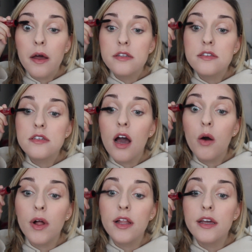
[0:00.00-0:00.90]
and see
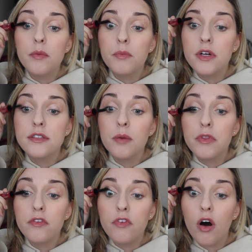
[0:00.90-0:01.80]
how well I can build up
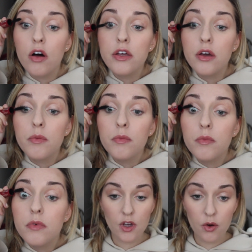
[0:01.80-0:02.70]
the volume.
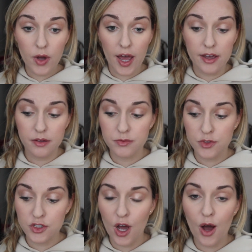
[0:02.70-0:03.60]
Okay,
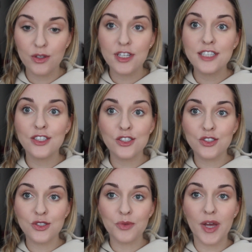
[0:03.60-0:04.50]
so let's
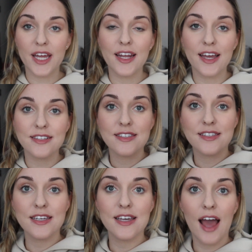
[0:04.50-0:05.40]
zoom in and
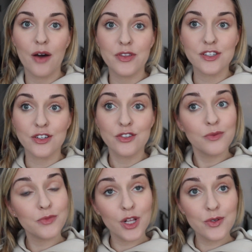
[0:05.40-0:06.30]
see how this looks
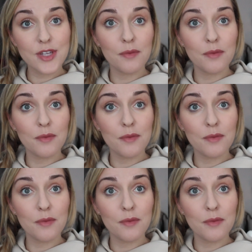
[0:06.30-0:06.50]
from close